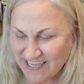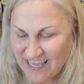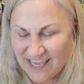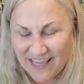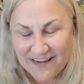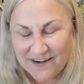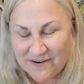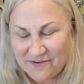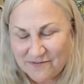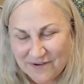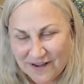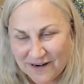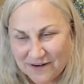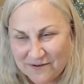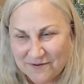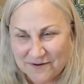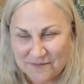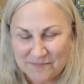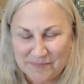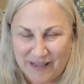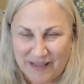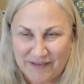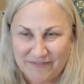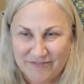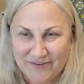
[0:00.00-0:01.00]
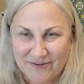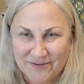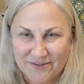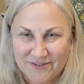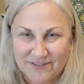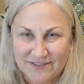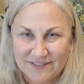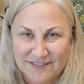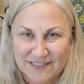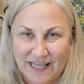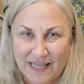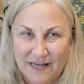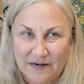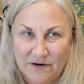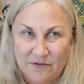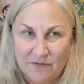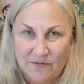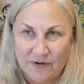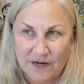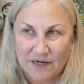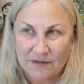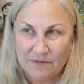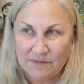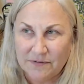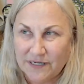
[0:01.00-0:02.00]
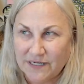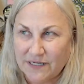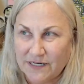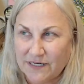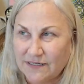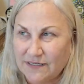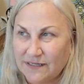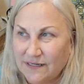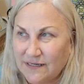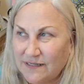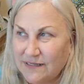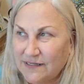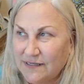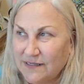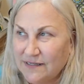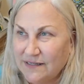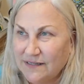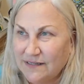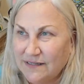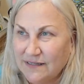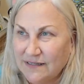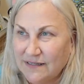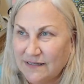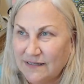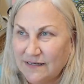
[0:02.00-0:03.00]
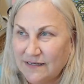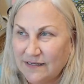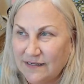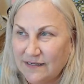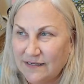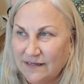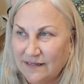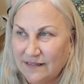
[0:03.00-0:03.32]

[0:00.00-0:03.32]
yeah, I don't want to wear bifocals. I don't want to wear an